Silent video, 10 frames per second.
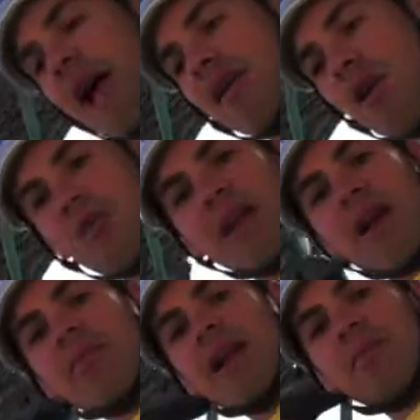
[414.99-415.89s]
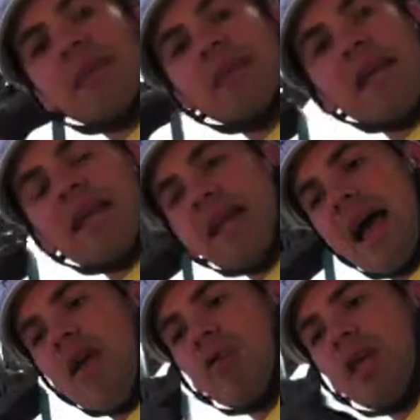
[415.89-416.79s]
I know that I'll be able to lay
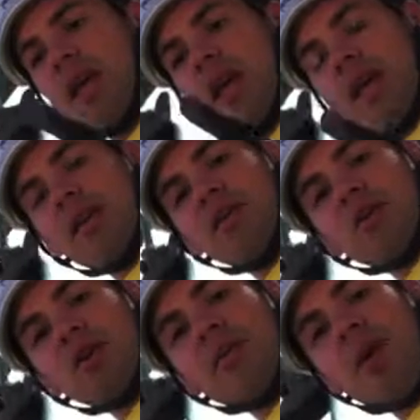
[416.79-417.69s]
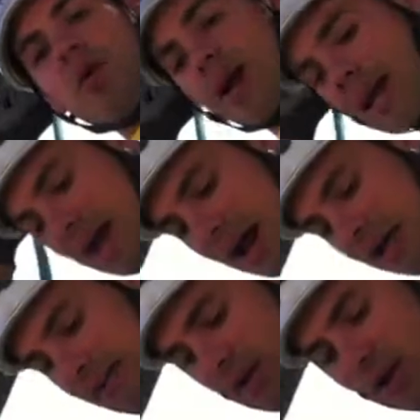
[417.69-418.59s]
down in a tree boat and not
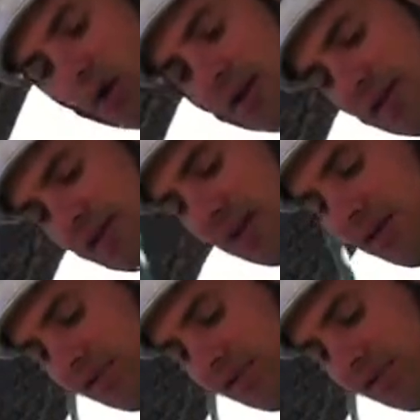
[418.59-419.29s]
even notice it.